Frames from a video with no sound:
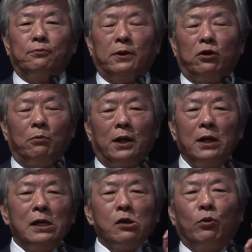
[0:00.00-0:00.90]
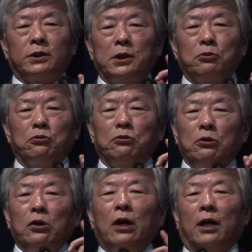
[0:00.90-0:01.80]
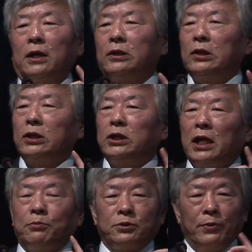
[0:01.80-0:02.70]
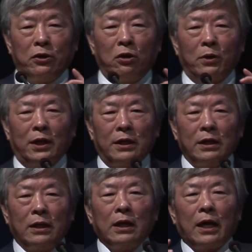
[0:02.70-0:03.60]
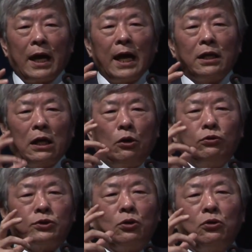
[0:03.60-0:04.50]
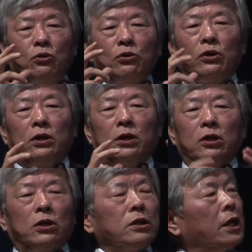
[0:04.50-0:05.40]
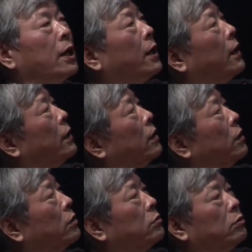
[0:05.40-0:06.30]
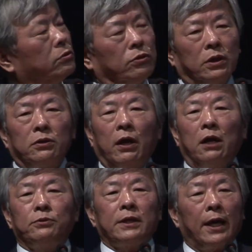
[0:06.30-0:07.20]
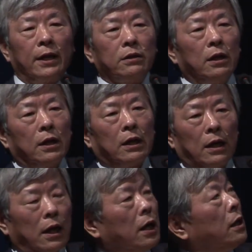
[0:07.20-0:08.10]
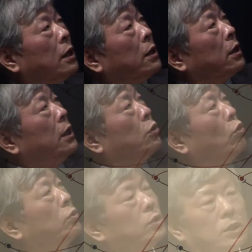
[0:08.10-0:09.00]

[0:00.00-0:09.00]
phenomena or single synapse phenomena. And also, Donald Hebb said that in those